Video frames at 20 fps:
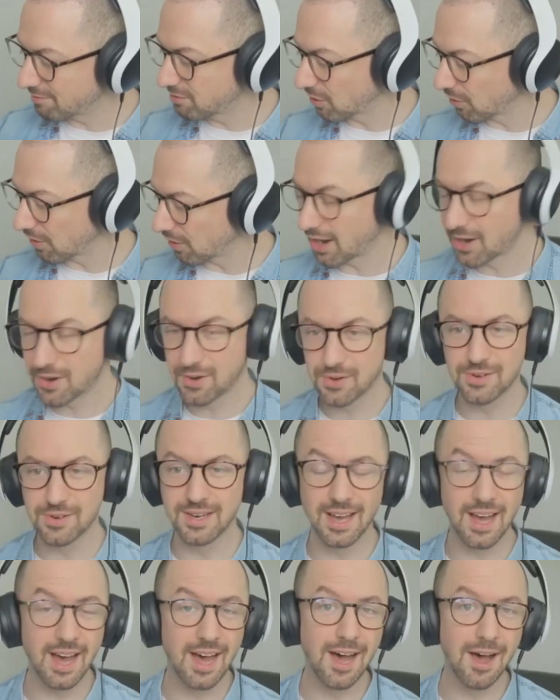your own
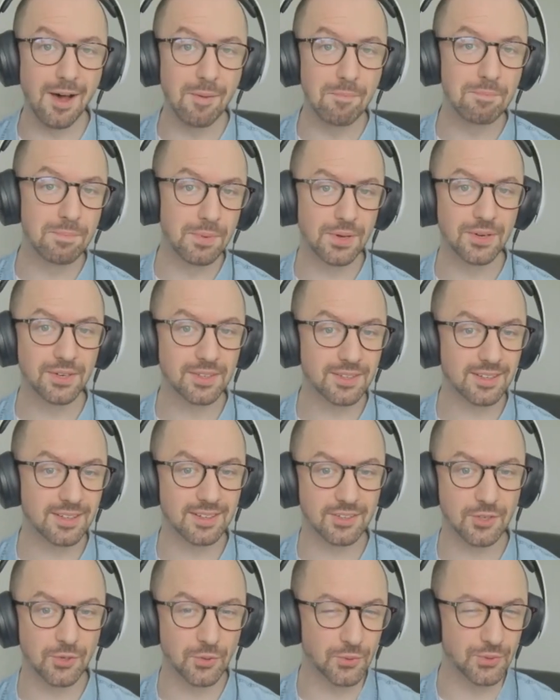uh, book
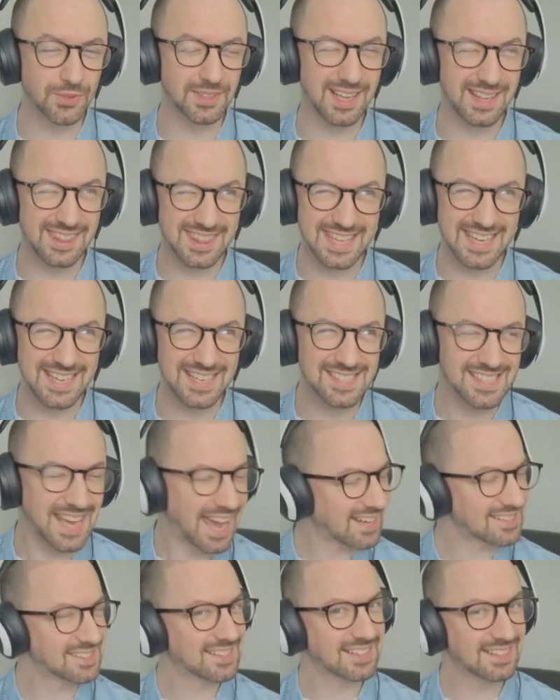called The
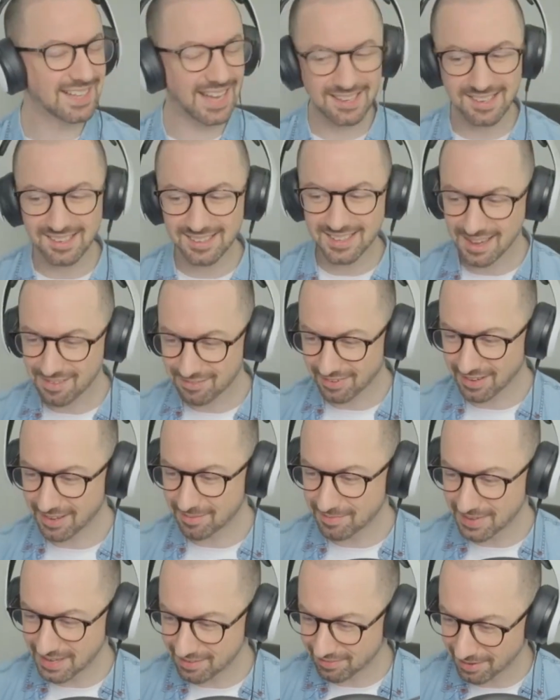Texting Ladder, if
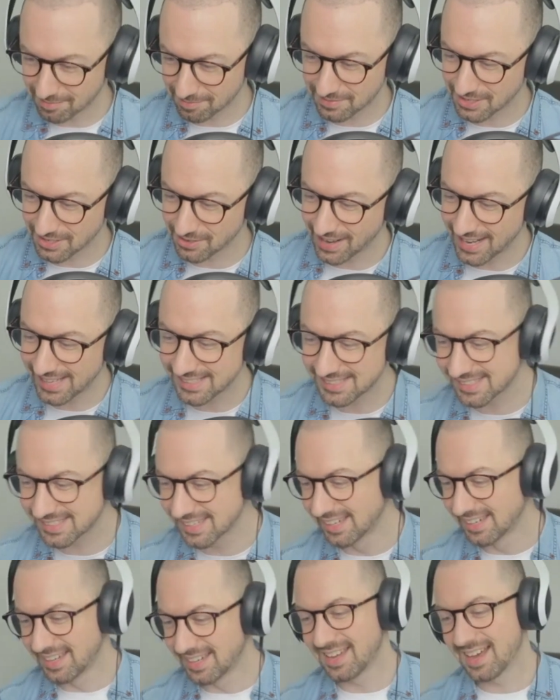I'm if I'm correct. The
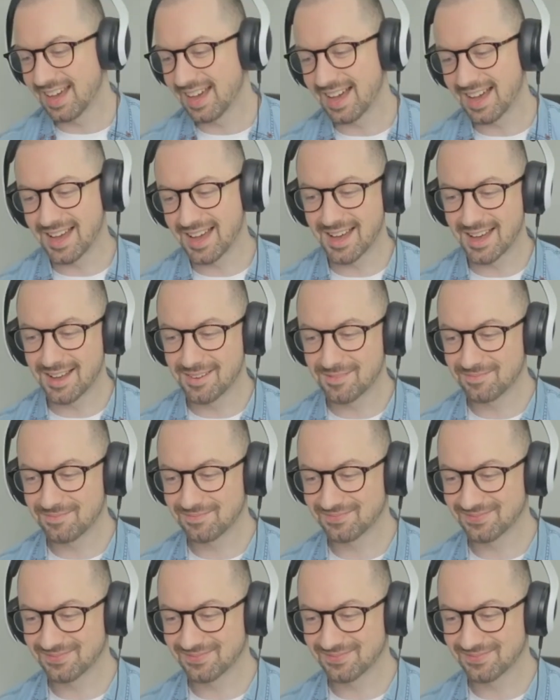texting book. Um, yeah.